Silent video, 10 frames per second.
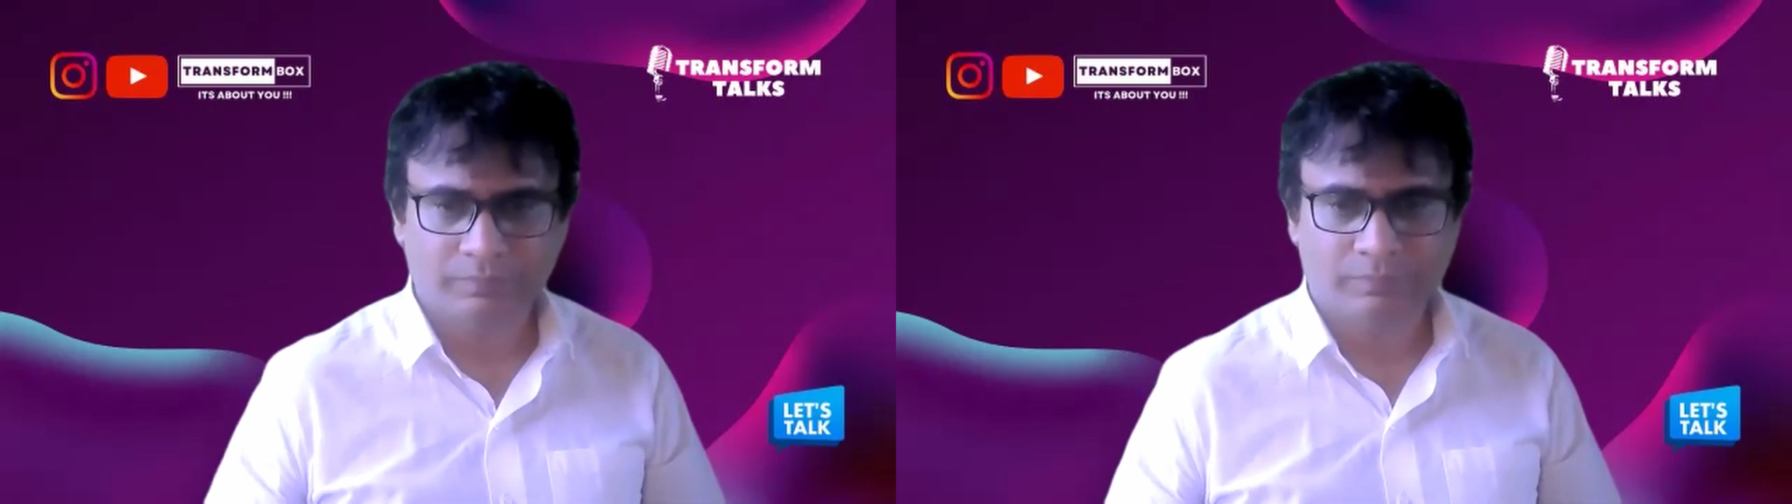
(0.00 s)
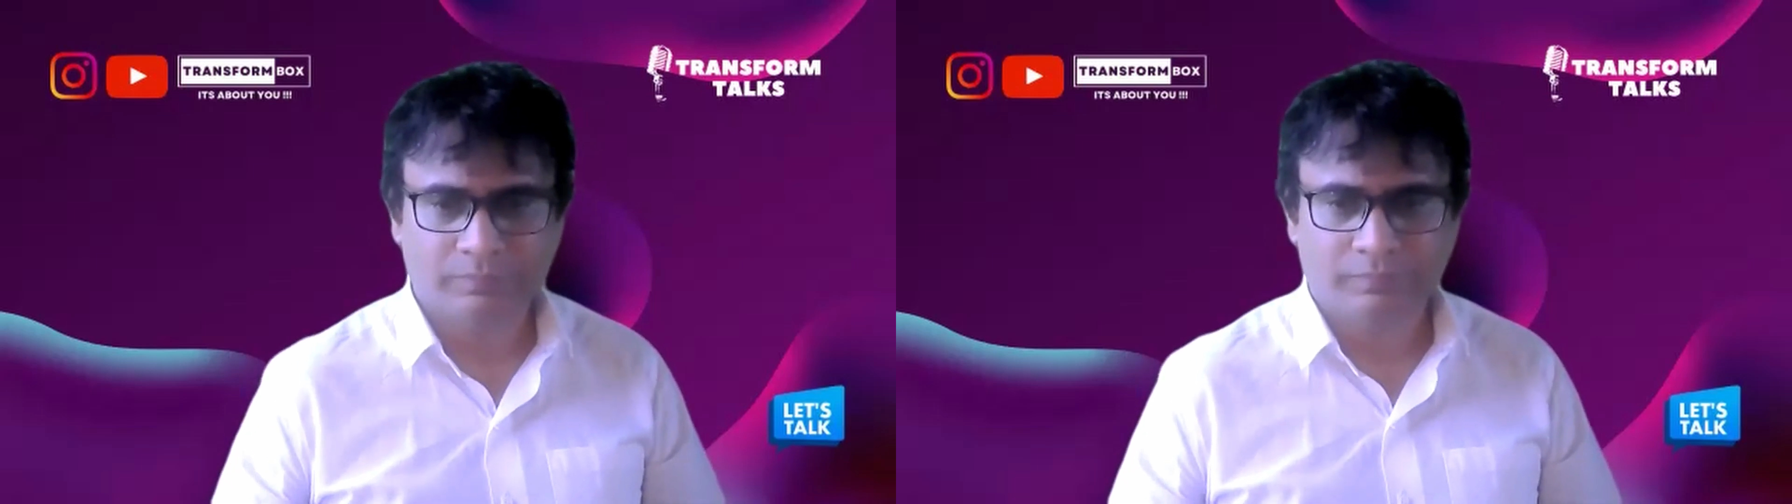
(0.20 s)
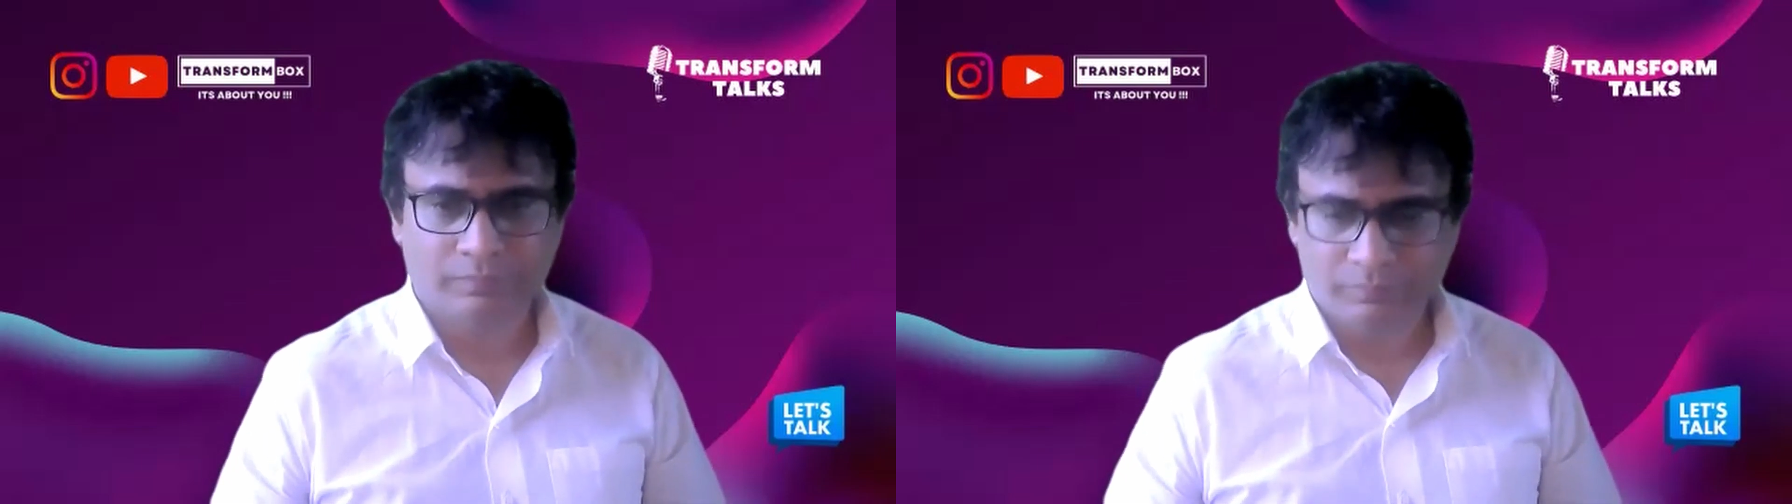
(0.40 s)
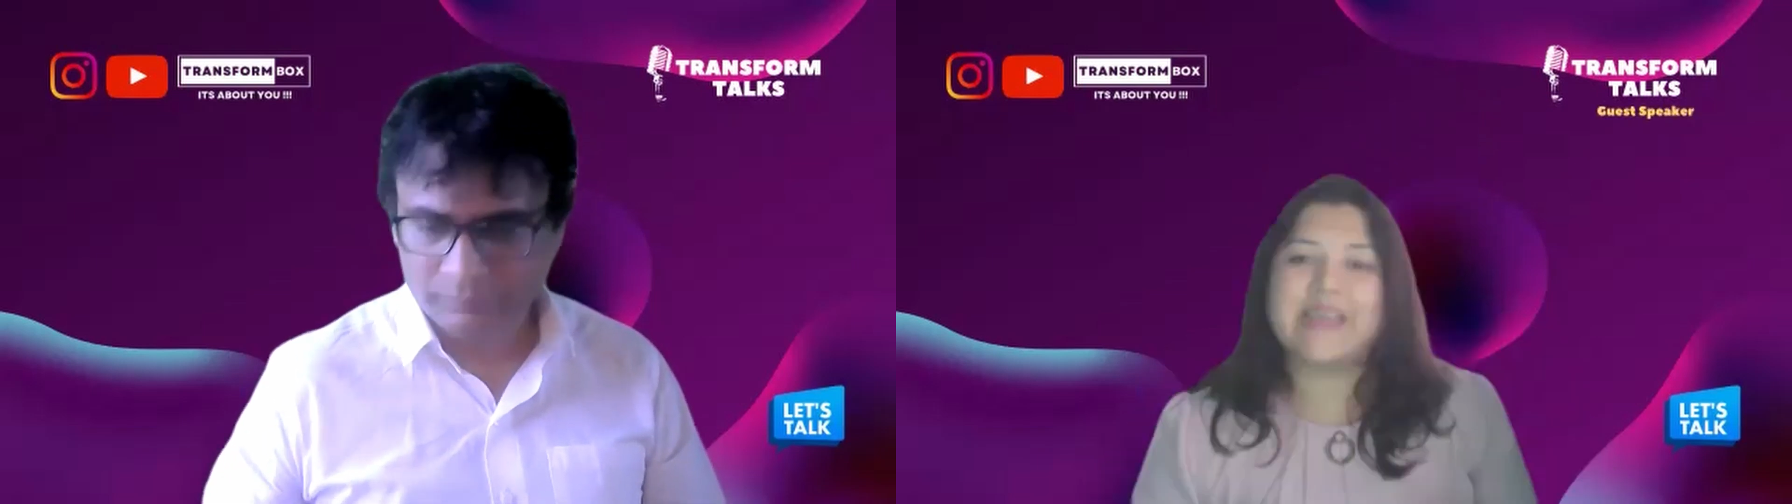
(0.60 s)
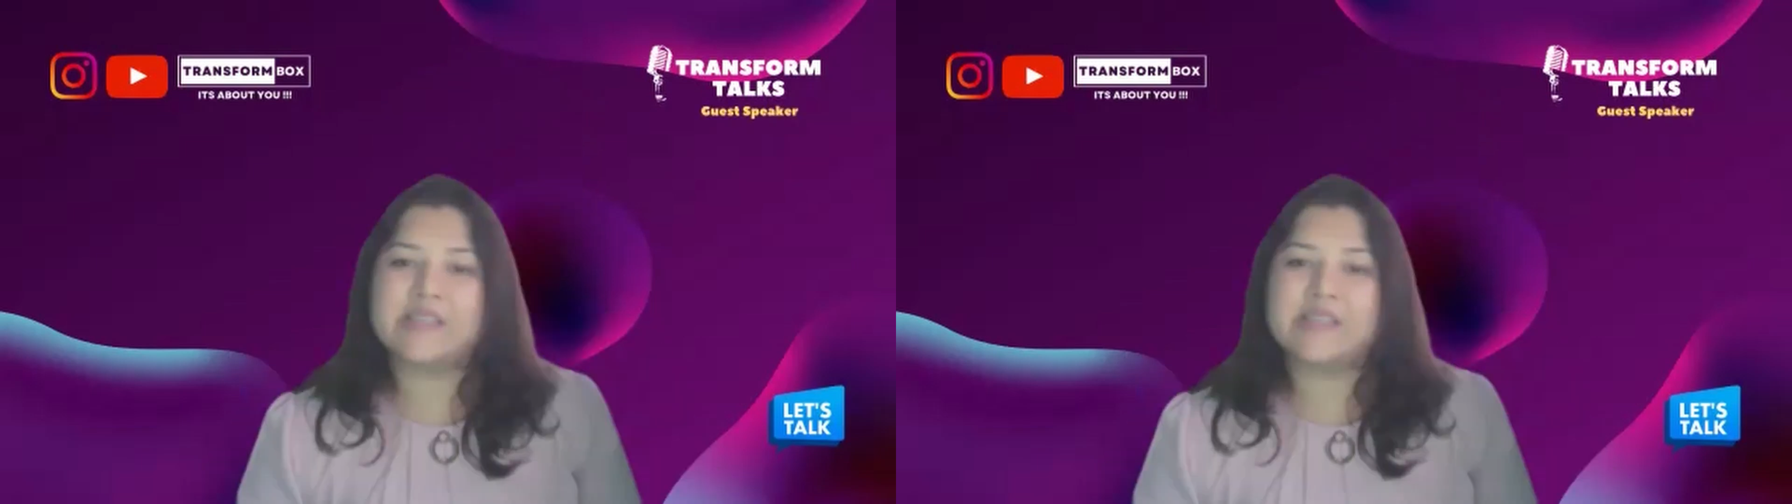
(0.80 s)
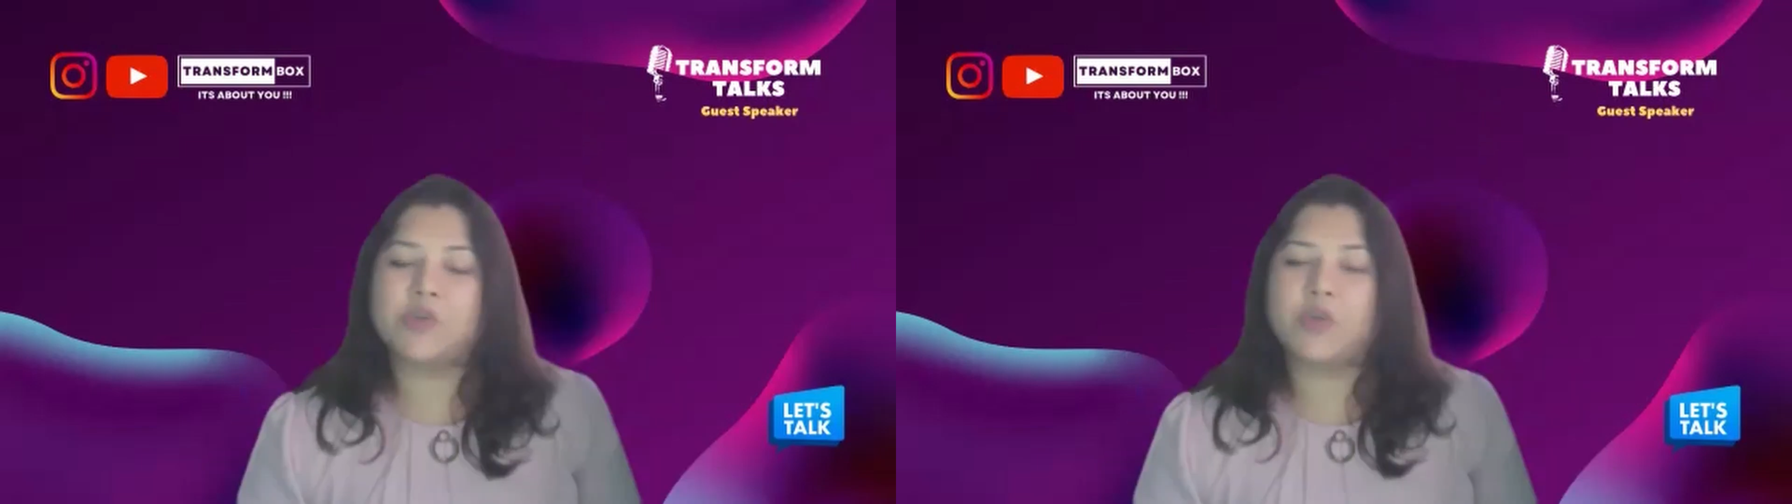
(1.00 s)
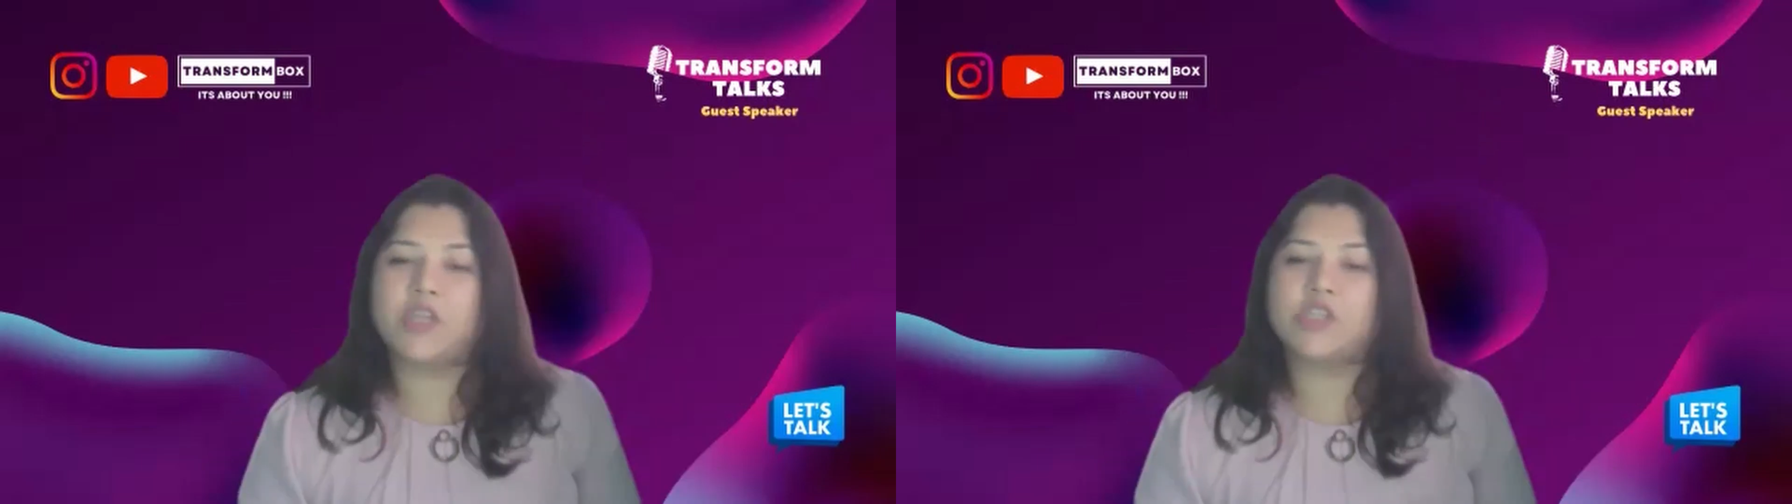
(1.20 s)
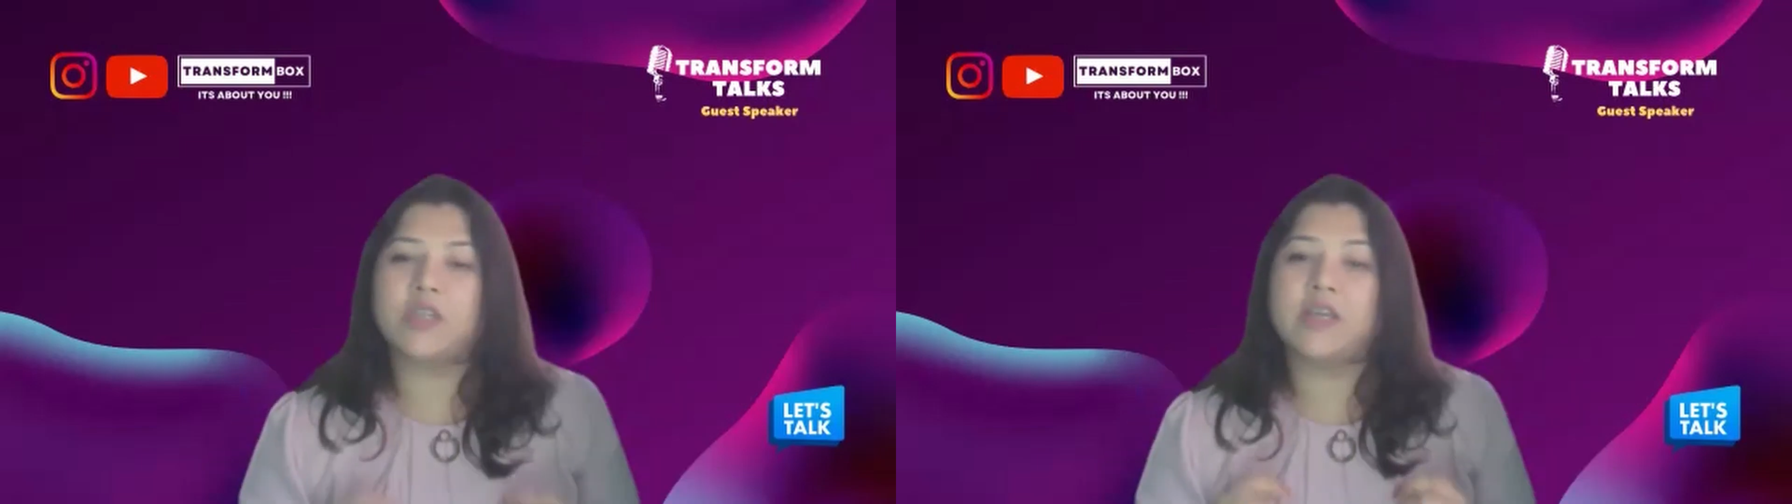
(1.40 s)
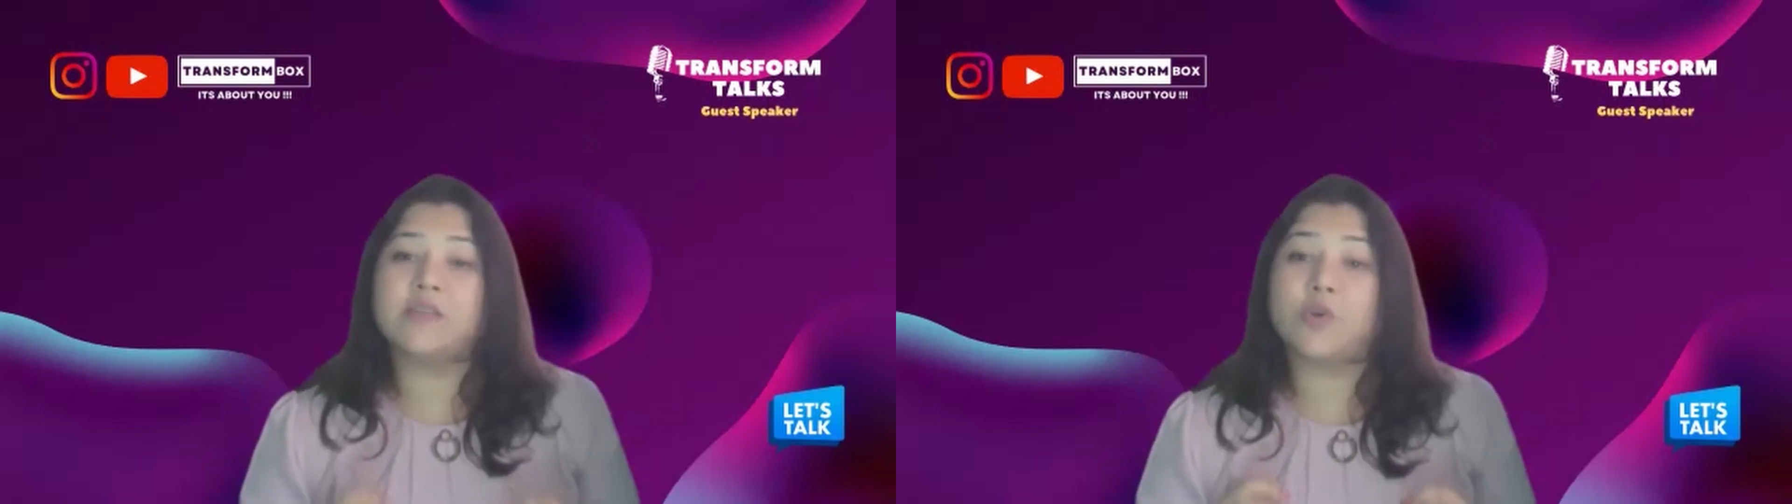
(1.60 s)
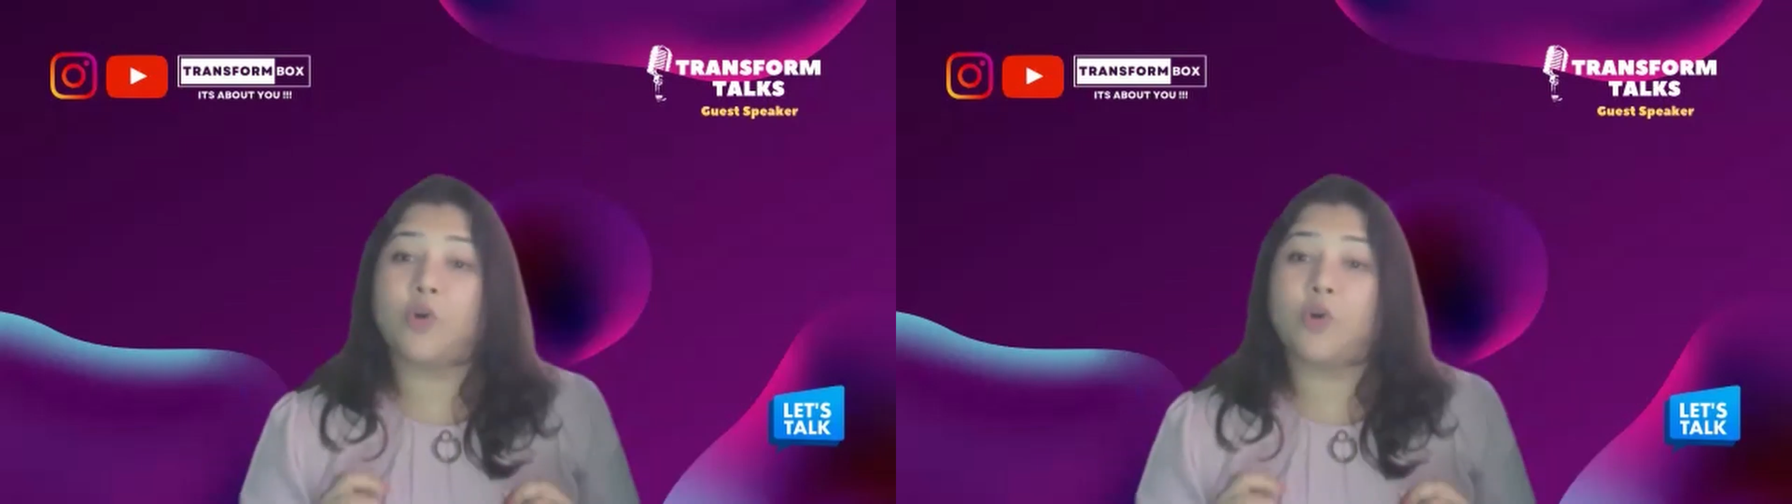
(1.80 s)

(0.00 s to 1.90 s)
So sex education is